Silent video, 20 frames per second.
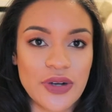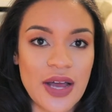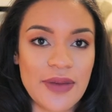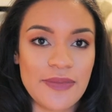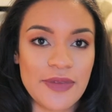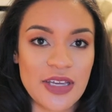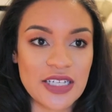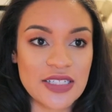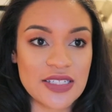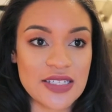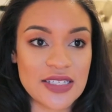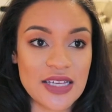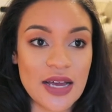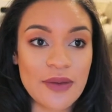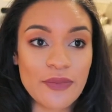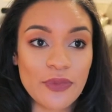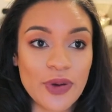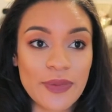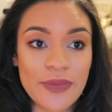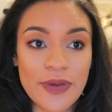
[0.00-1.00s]
I mean,
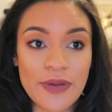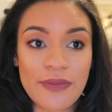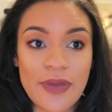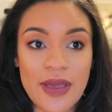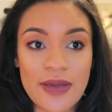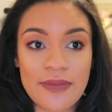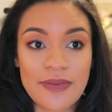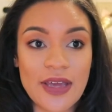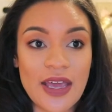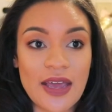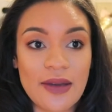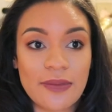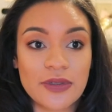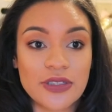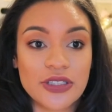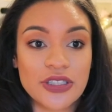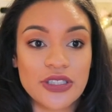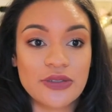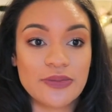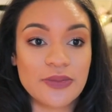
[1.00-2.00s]
some women may be
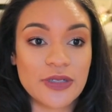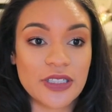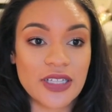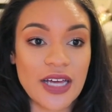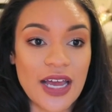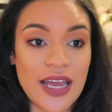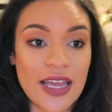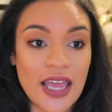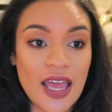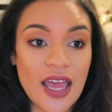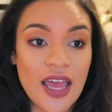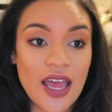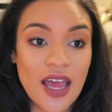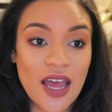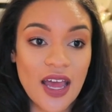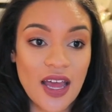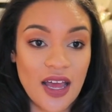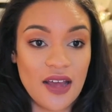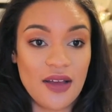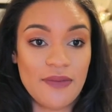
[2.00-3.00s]
able to, but like,
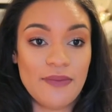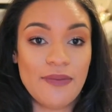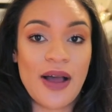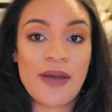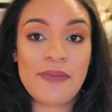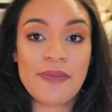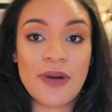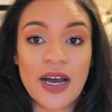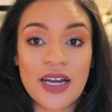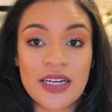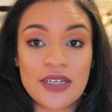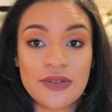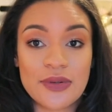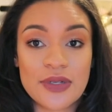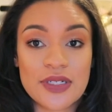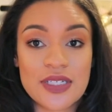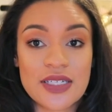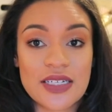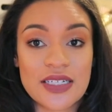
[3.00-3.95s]
my body was